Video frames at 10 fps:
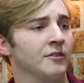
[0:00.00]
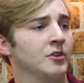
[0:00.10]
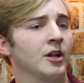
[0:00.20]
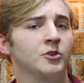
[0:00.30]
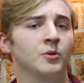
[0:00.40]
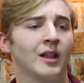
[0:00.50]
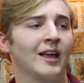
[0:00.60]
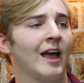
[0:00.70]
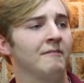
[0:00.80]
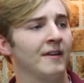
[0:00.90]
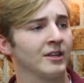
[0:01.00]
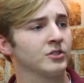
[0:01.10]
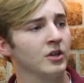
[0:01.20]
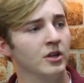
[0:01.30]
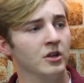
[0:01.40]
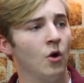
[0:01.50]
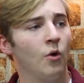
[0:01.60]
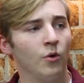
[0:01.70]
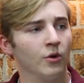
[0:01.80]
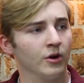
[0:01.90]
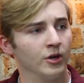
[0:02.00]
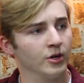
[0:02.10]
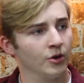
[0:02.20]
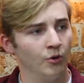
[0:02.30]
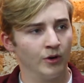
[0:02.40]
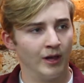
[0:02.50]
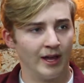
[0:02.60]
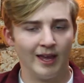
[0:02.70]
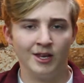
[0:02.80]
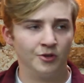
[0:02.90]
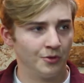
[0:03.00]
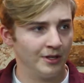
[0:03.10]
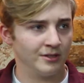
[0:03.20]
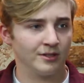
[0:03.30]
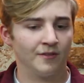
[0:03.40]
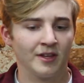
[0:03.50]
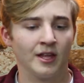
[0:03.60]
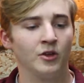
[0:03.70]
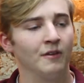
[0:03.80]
If you're not doing like FX horror or like injuries and stuff like that,